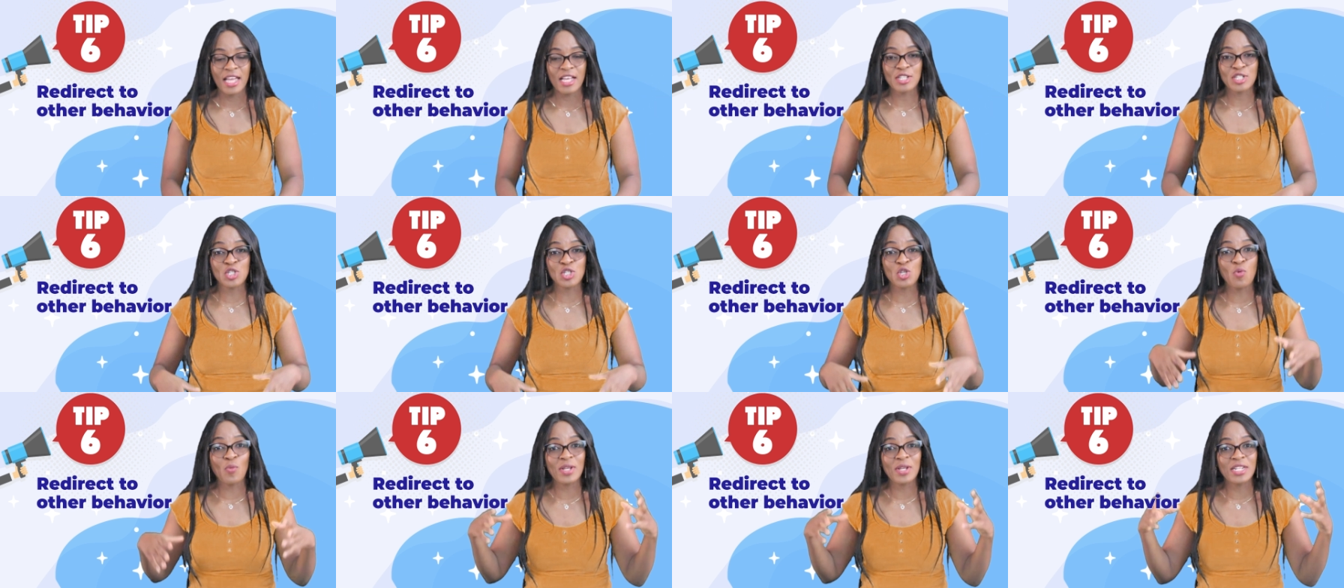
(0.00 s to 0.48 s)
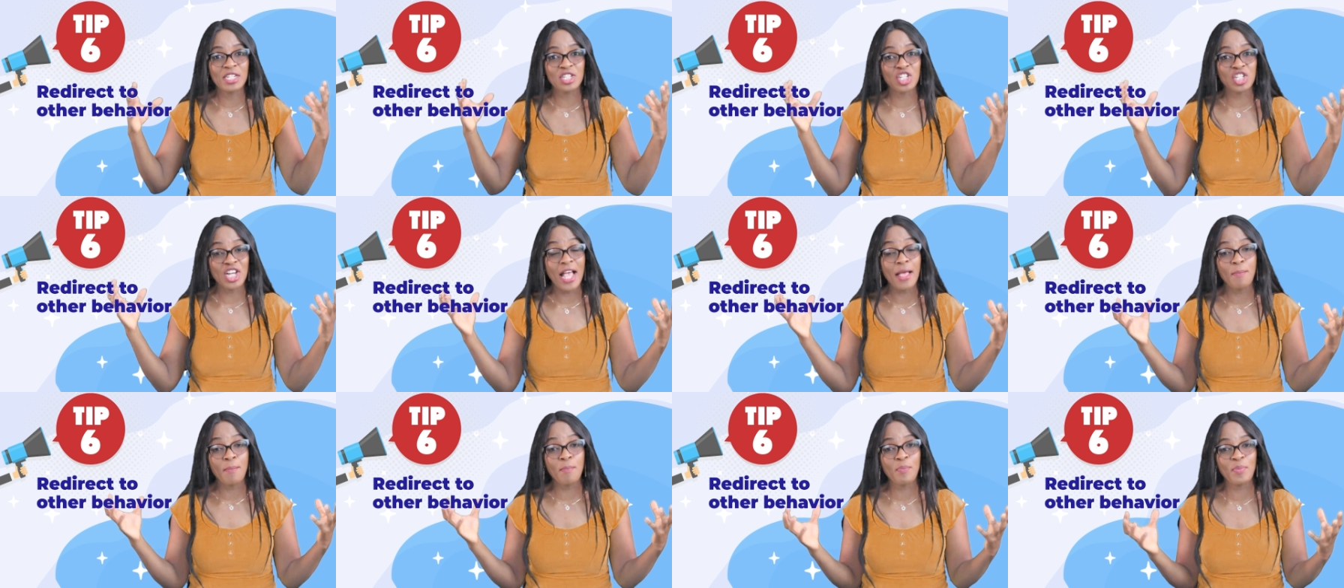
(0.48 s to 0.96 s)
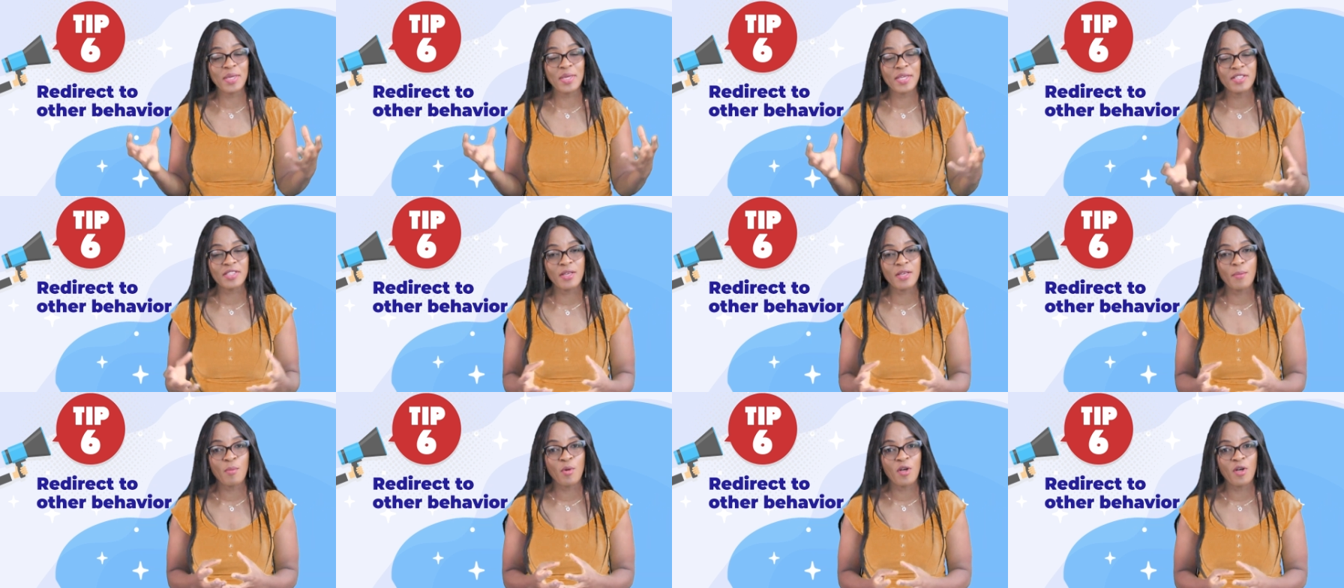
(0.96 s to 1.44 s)
So when the child
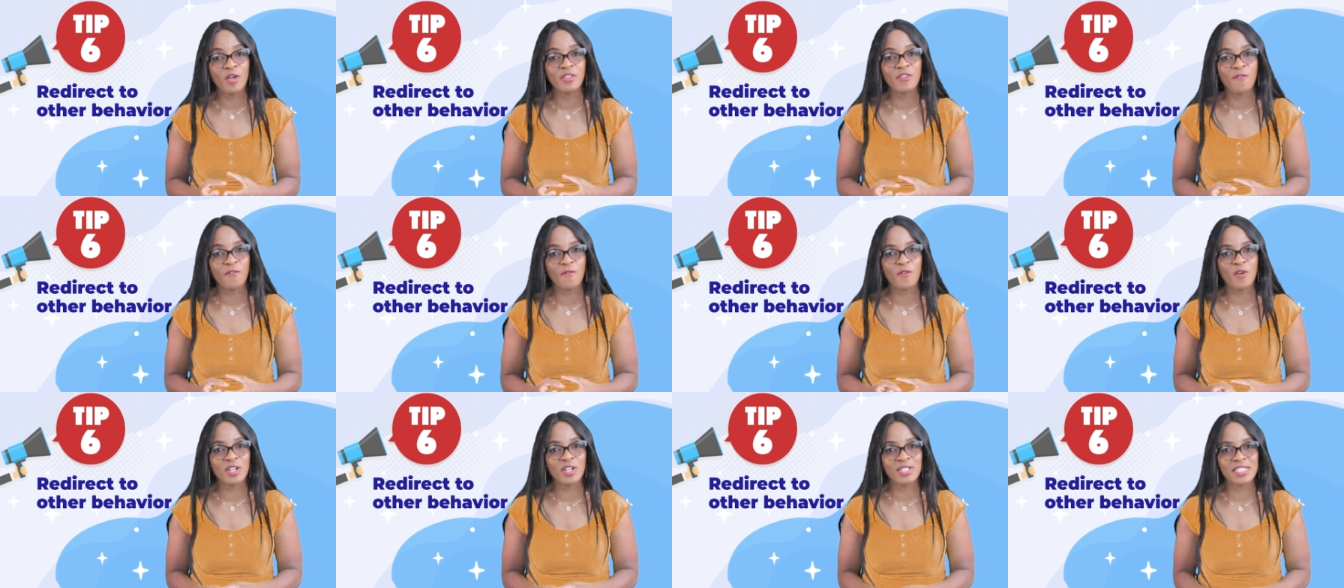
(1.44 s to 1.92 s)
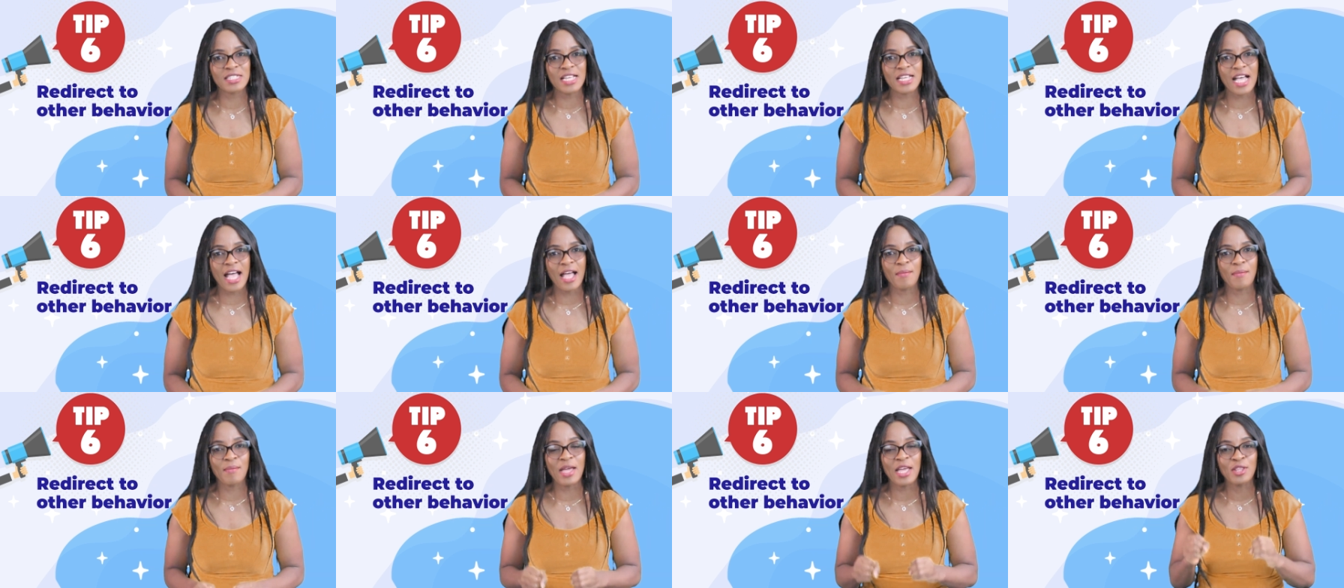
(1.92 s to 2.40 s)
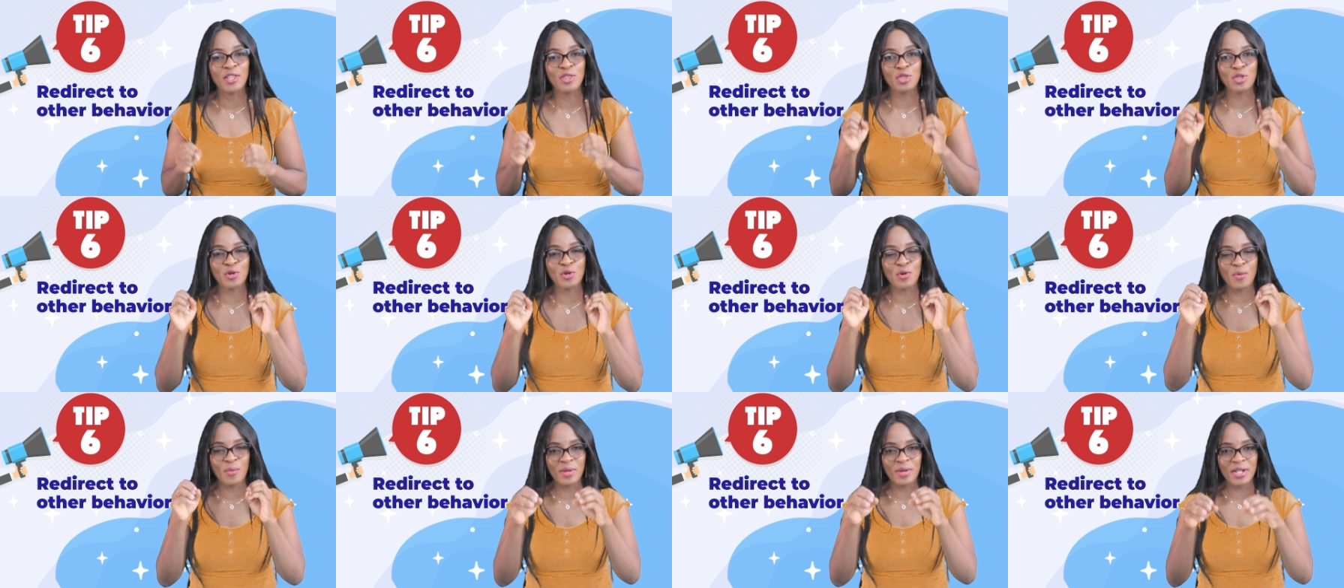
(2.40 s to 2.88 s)
picked the ball the first time and
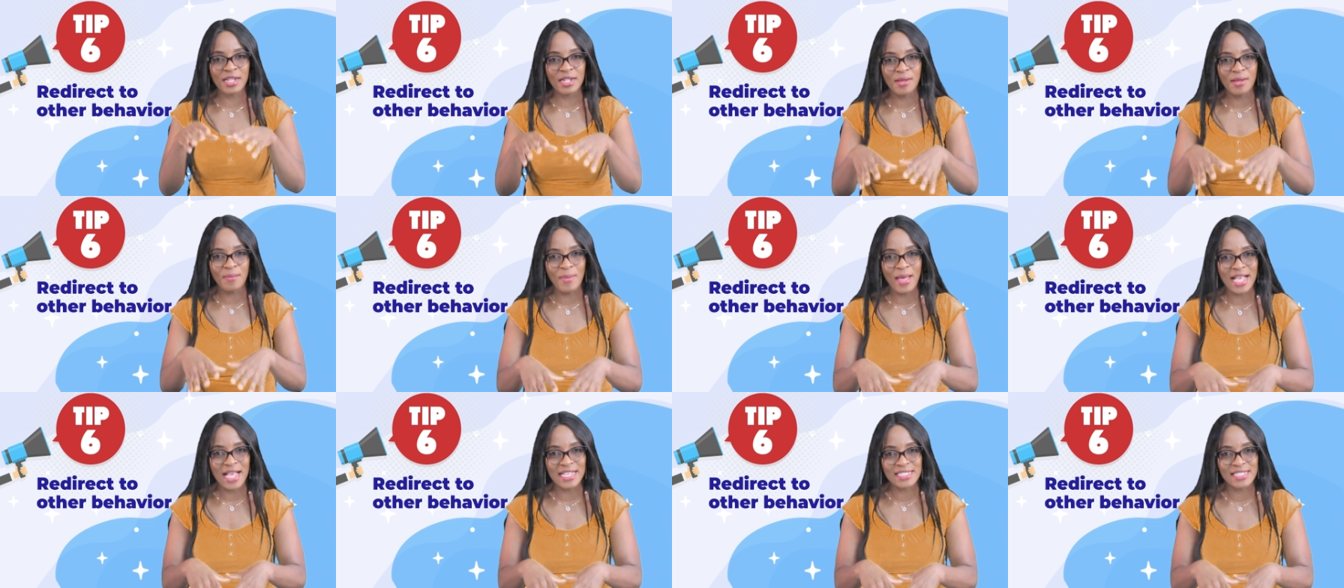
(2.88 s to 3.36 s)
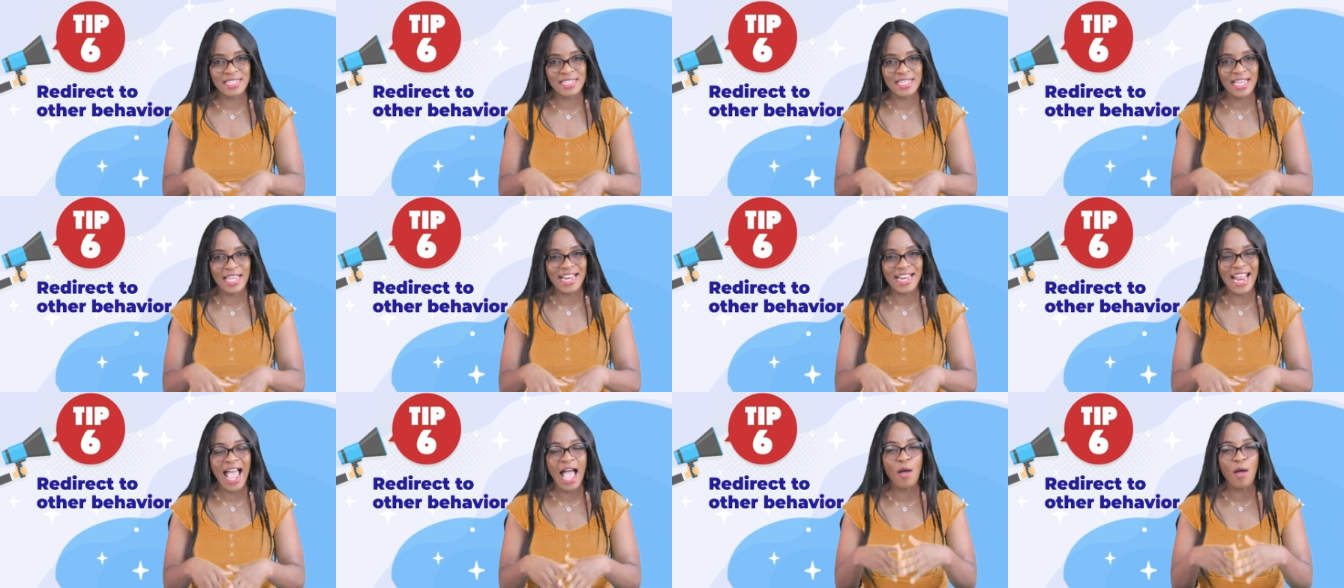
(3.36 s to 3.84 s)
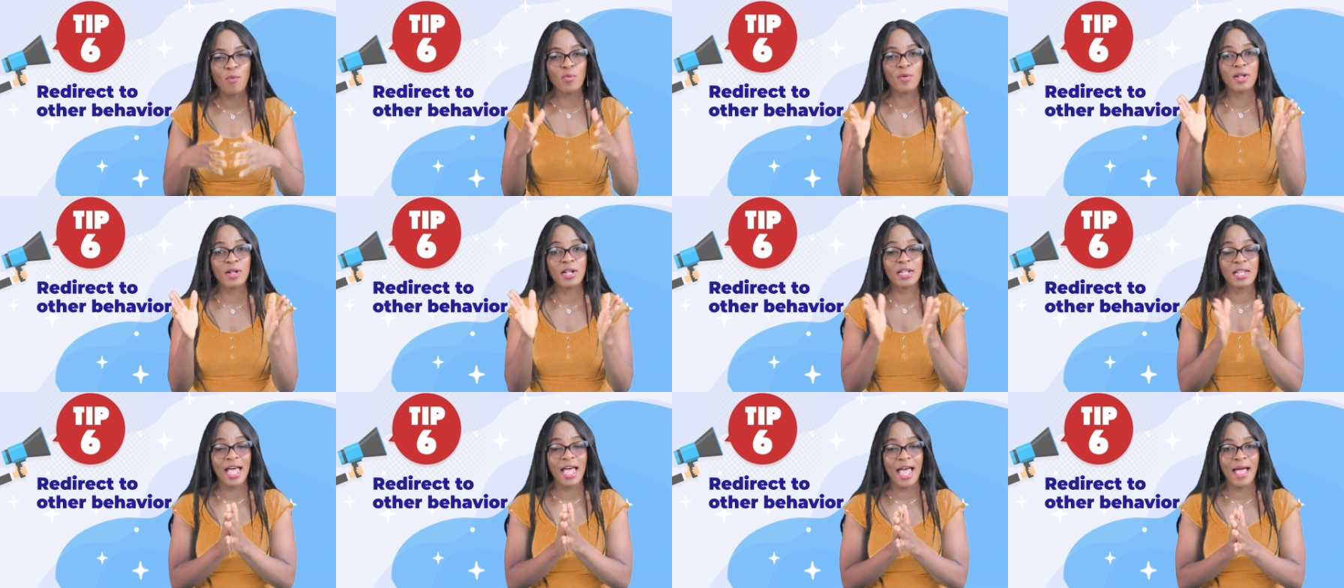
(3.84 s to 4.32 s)
throw it in the basket, I will
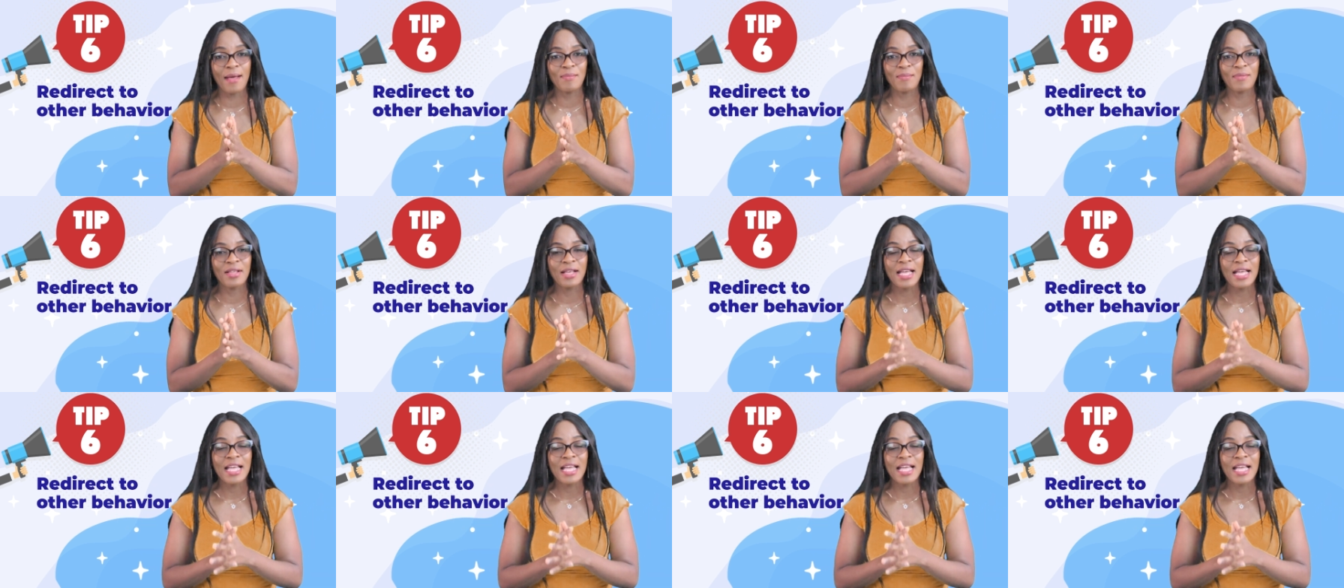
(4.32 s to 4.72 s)
clap.